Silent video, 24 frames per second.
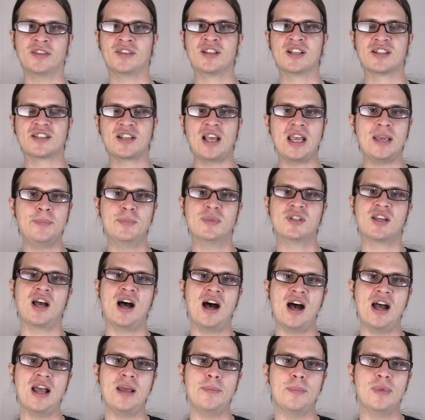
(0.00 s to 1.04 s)
the same
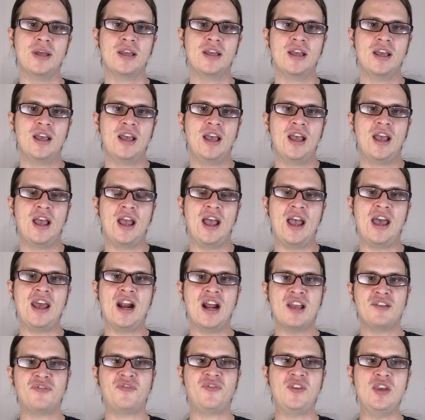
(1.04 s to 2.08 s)
time. And
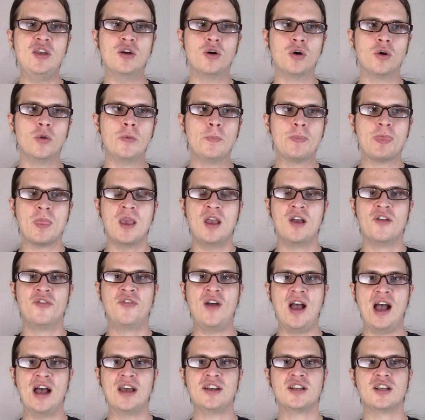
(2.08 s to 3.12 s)
I feel
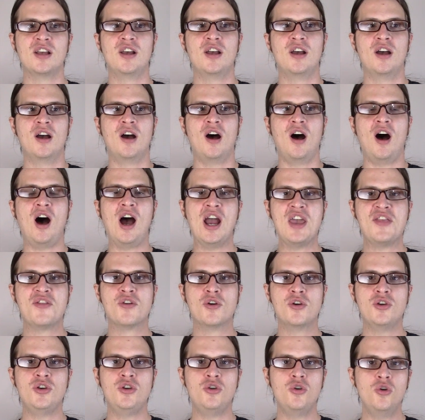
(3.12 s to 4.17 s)
that either
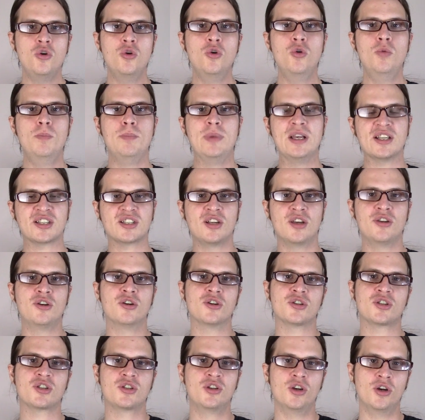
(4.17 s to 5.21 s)
you
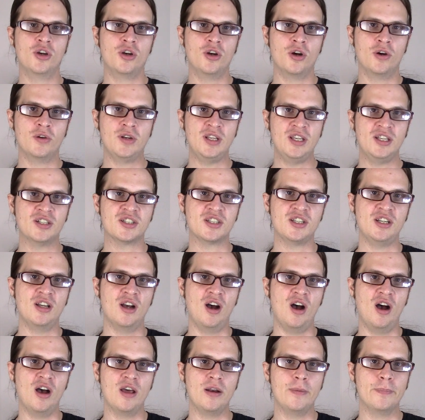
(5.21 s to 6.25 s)
misunderstood
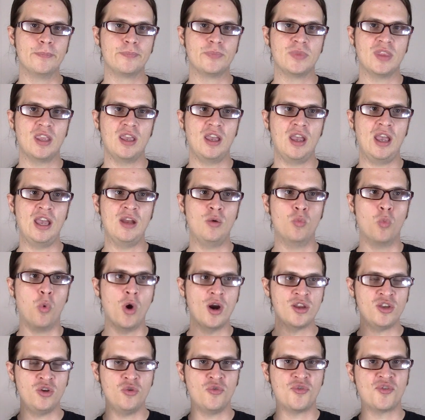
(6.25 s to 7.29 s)
Onision, and
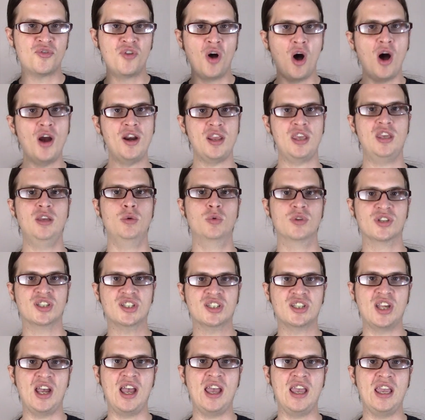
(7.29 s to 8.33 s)
what you thought he was
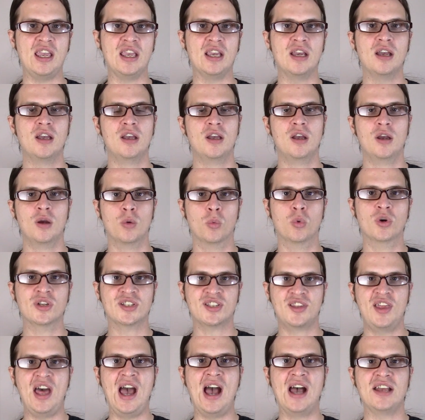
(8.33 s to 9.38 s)
saying was
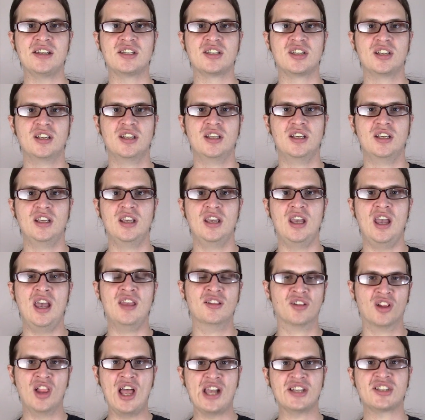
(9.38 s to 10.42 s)
that
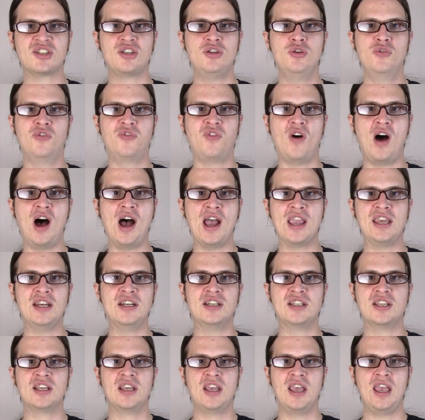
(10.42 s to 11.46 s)
unless you
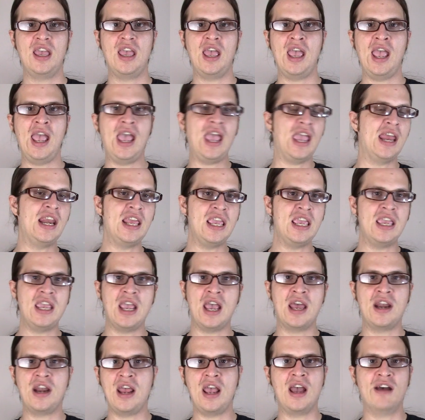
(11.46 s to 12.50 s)
find any
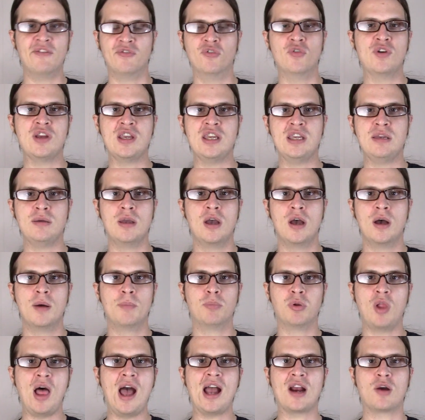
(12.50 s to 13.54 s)
and every
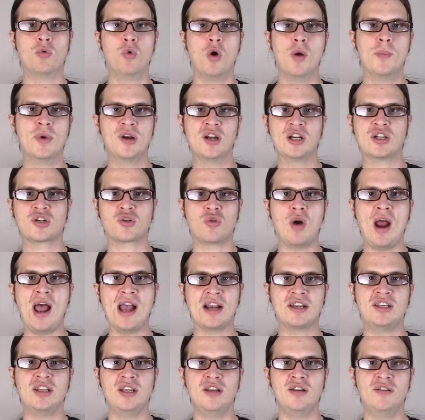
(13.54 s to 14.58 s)
black woman
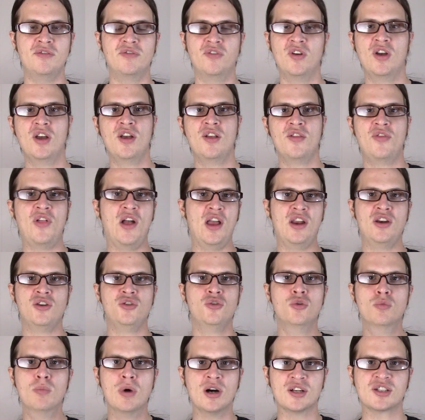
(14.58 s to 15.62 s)
attractive, then
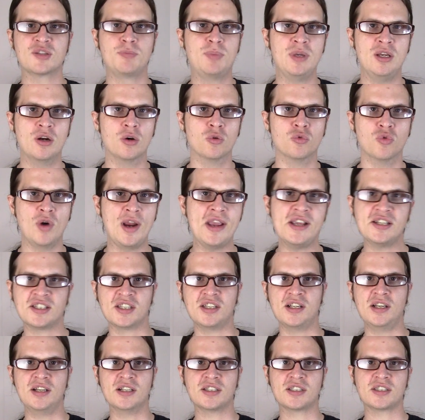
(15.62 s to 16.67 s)
you must be a
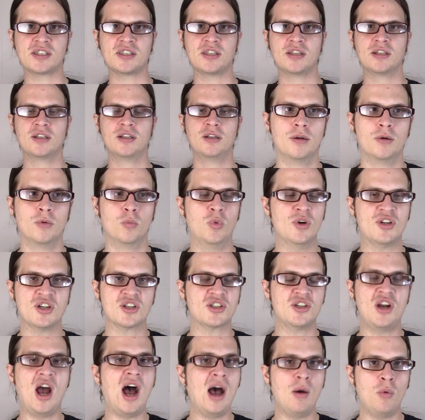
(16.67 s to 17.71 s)
racist, which is
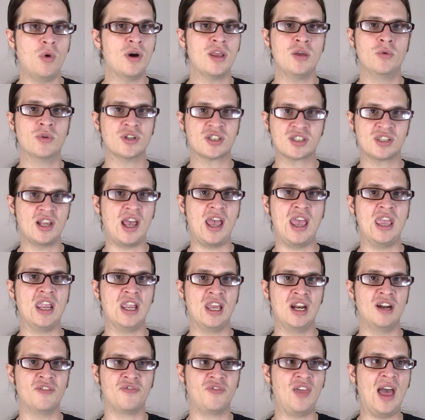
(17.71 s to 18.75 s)
not what he was saying,
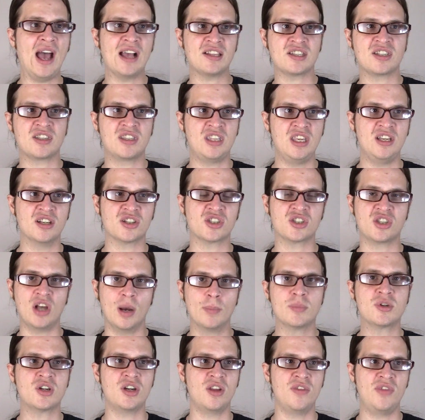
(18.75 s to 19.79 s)
and if that's the
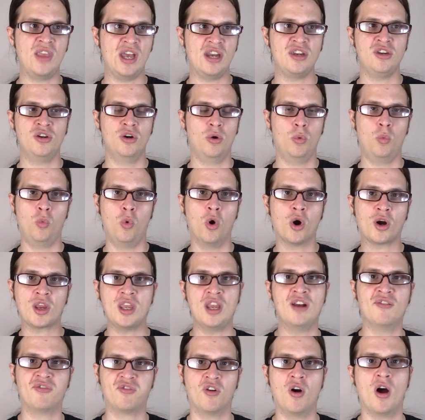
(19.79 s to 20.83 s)
assumption that you're
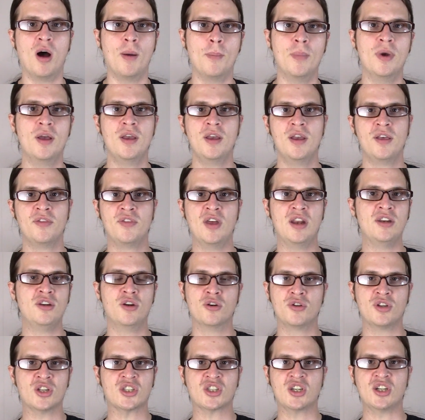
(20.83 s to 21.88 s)
working from, then you're
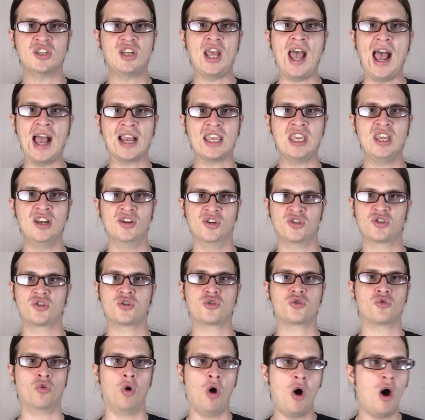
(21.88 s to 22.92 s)
just attacking a
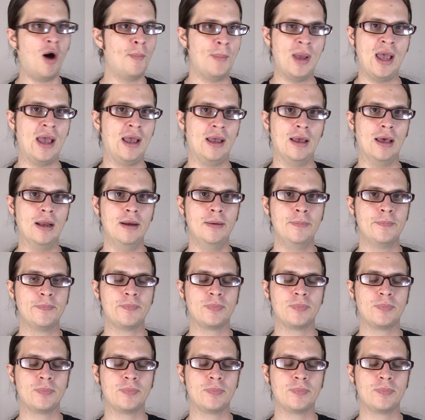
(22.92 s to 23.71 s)
straw man.